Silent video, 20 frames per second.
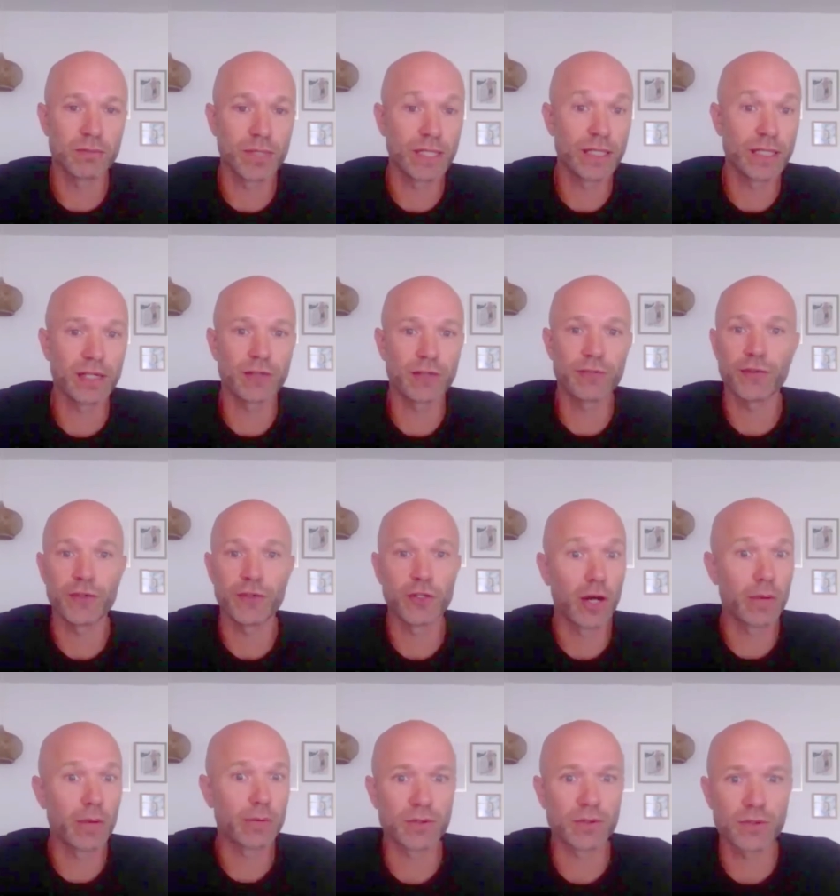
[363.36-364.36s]
being in
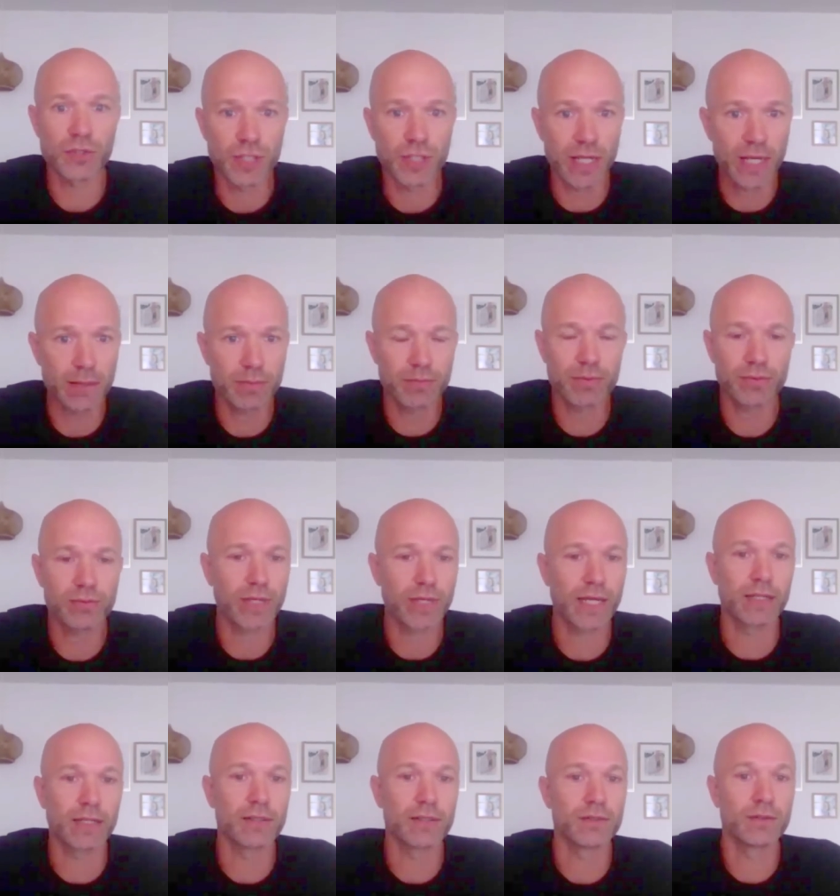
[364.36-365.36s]
phenomenal shape
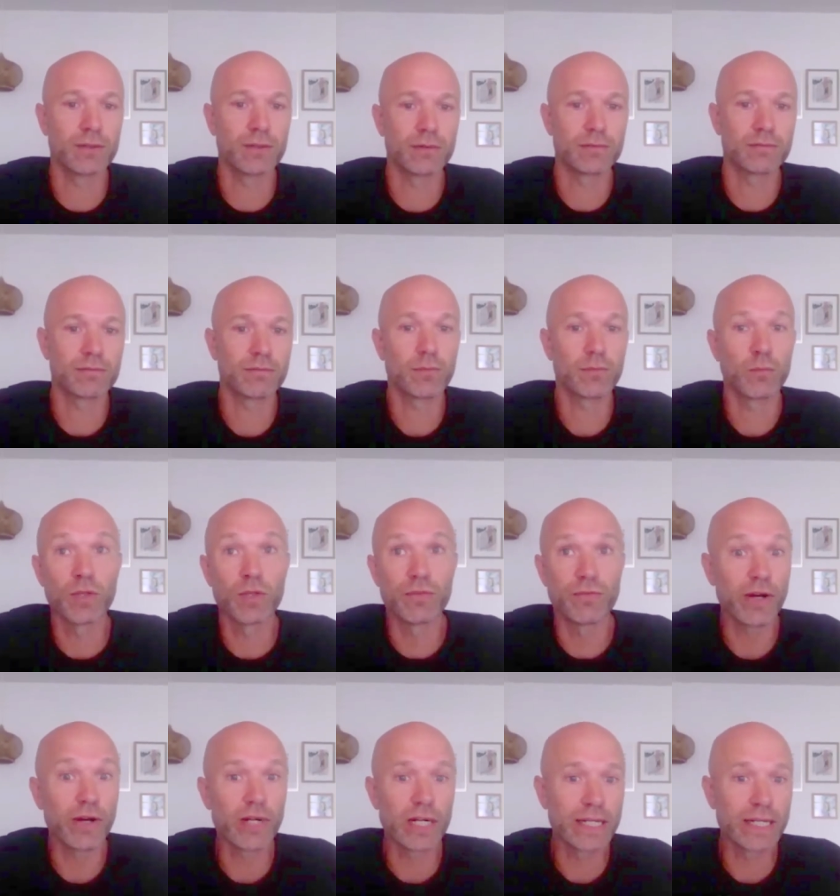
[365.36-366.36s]
and with
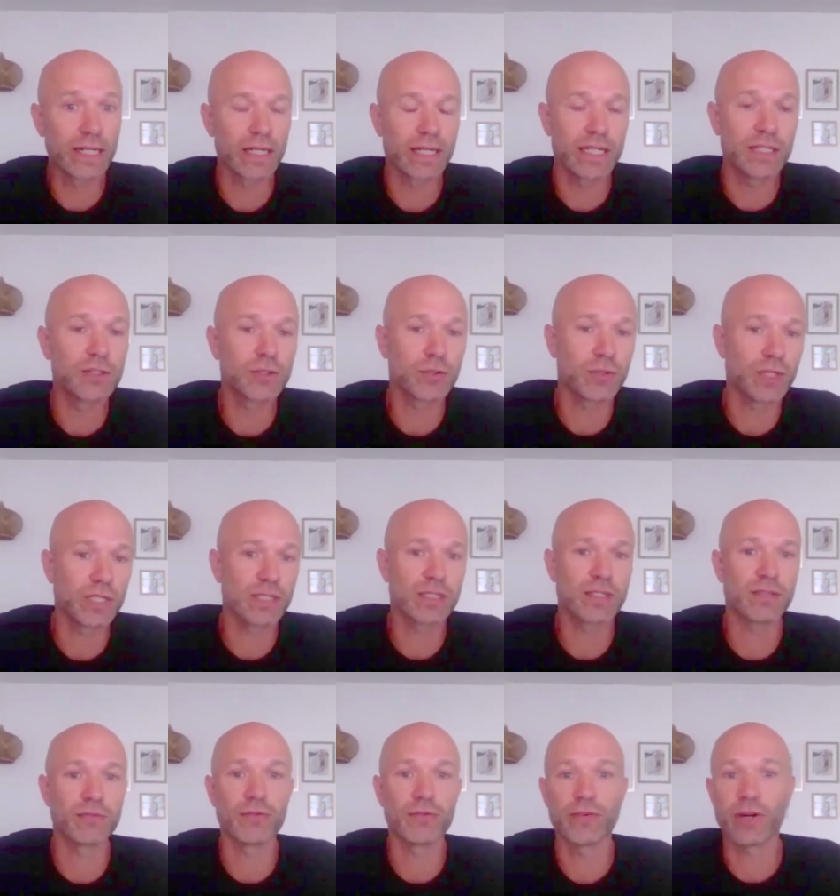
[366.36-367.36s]
very little injuries
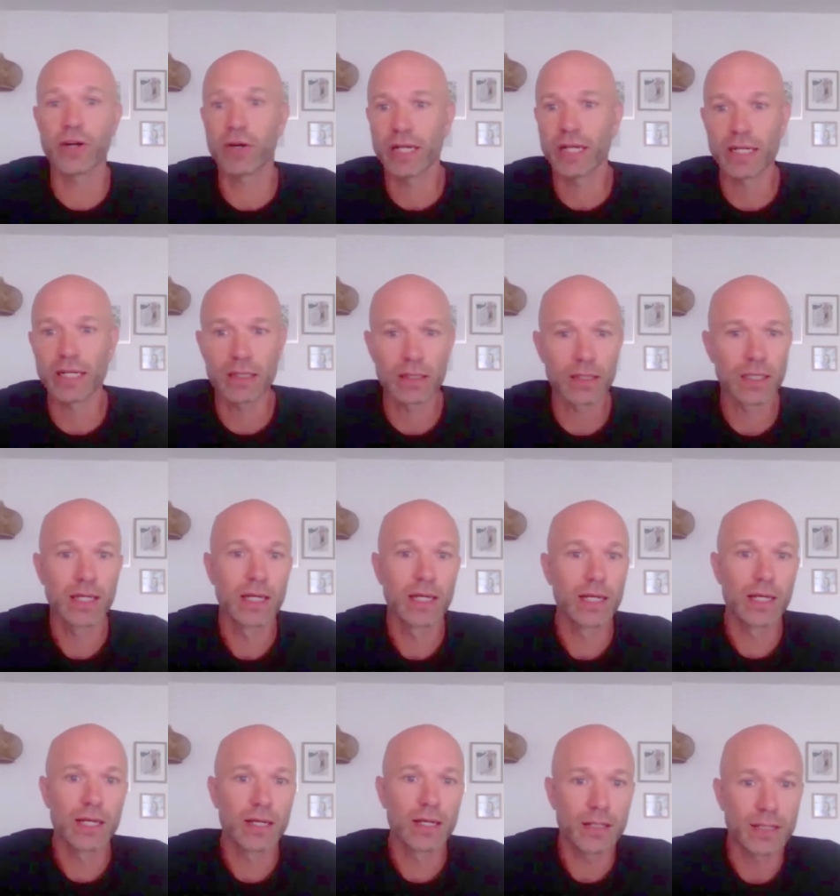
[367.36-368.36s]
and very little
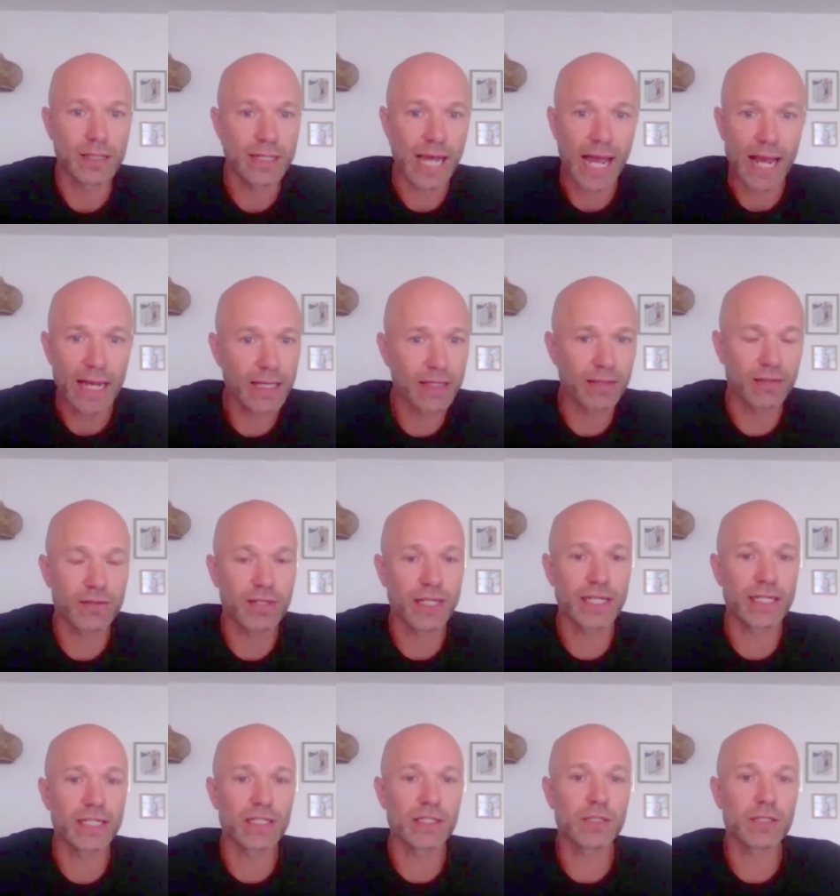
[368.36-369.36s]
nagging
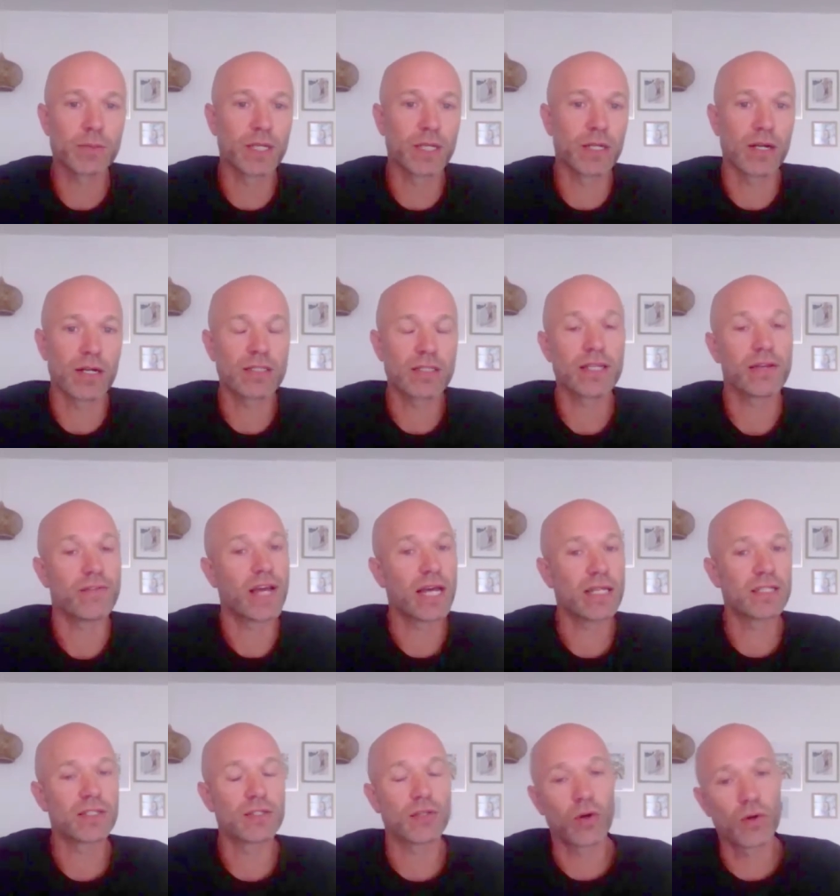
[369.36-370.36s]
things because they've
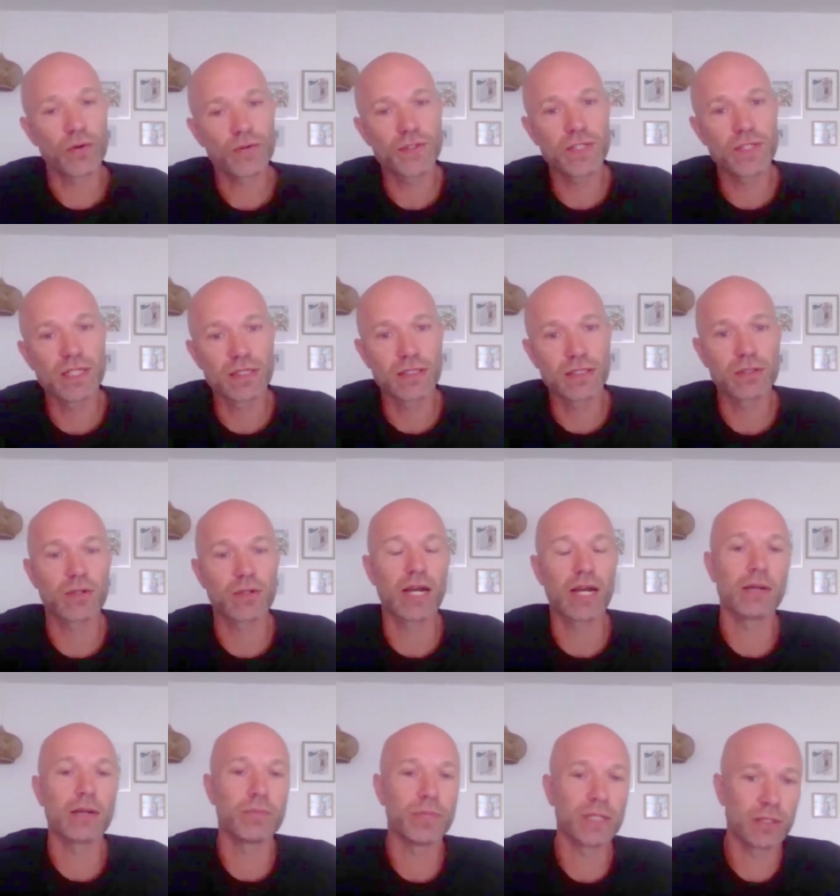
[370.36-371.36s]
had this off season to
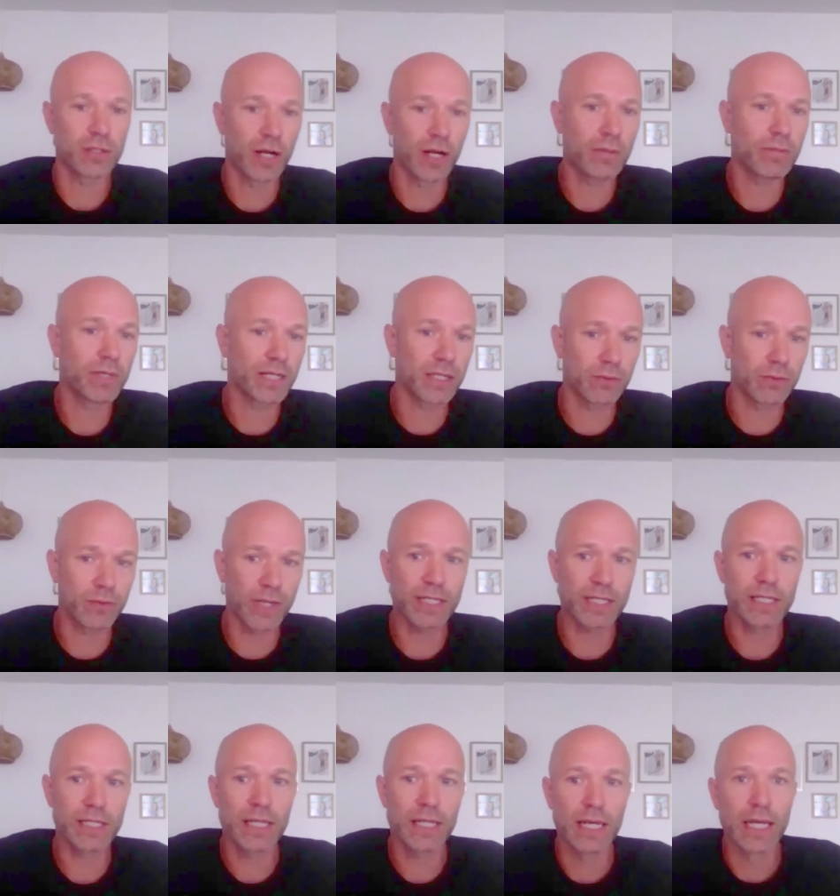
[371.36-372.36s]
kind of build up and get ready.